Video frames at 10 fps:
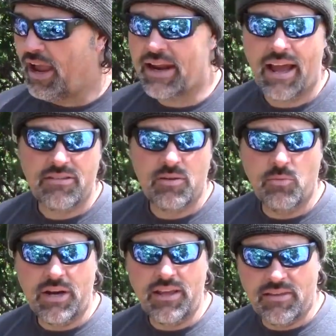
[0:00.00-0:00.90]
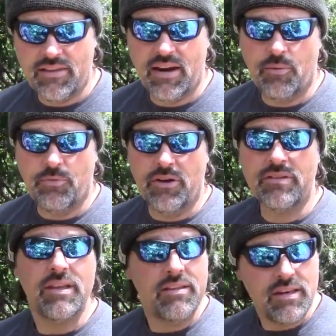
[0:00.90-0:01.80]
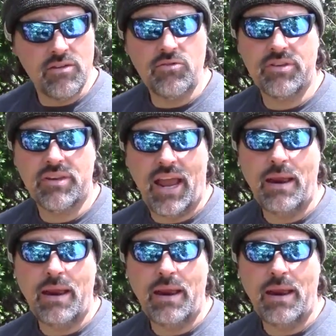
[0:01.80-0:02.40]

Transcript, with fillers: And I asked him what his setup was, and he said he used an